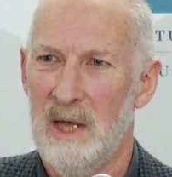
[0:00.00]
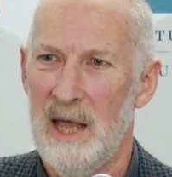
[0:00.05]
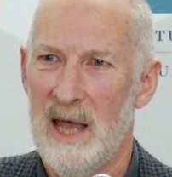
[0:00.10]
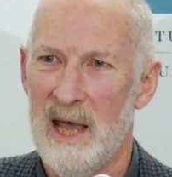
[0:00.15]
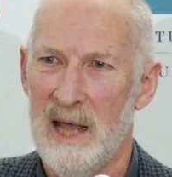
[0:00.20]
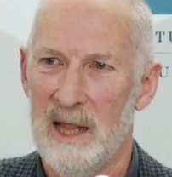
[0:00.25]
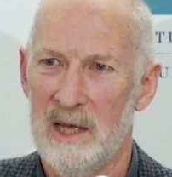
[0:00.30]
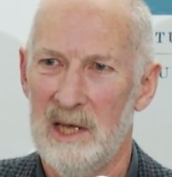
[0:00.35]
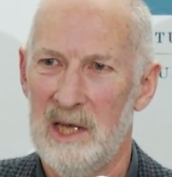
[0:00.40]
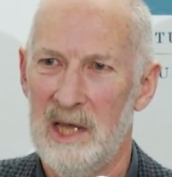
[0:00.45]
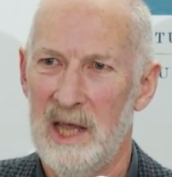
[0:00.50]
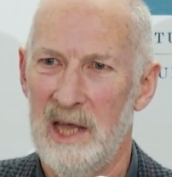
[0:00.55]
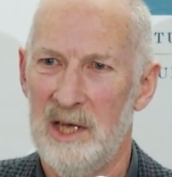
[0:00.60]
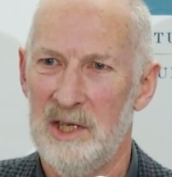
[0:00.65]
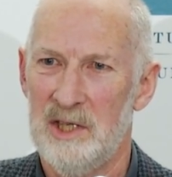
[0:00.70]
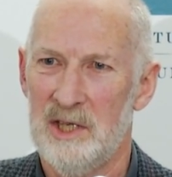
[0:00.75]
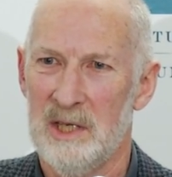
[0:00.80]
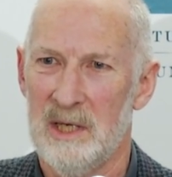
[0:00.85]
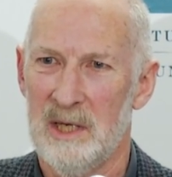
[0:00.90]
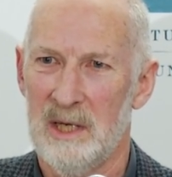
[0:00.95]

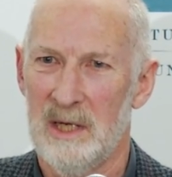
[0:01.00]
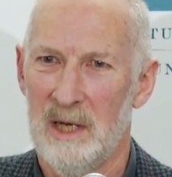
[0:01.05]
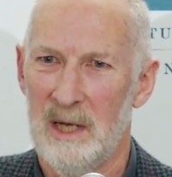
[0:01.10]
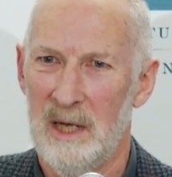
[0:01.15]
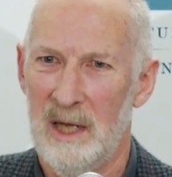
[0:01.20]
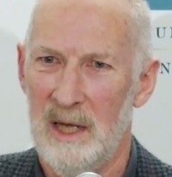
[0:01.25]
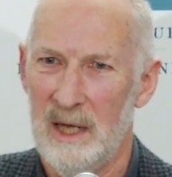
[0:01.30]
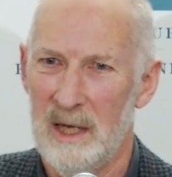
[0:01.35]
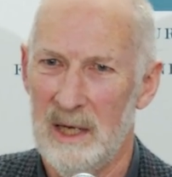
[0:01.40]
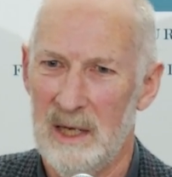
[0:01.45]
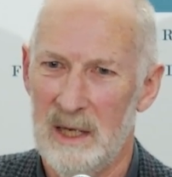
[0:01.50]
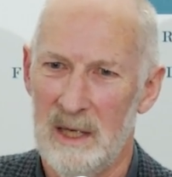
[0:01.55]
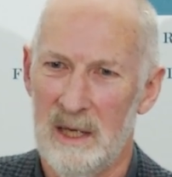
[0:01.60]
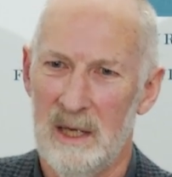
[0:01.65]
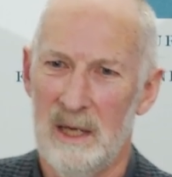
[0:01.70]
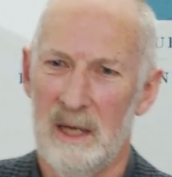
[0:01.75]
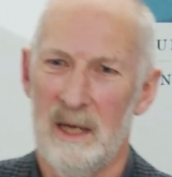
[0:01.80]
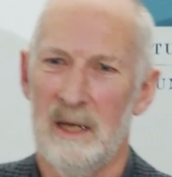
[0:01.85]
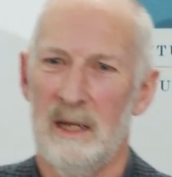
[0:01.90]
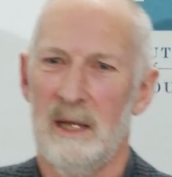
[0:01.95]
allocation and,
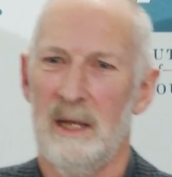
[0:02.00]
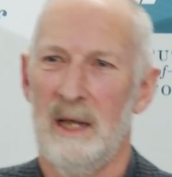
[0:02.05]
uh,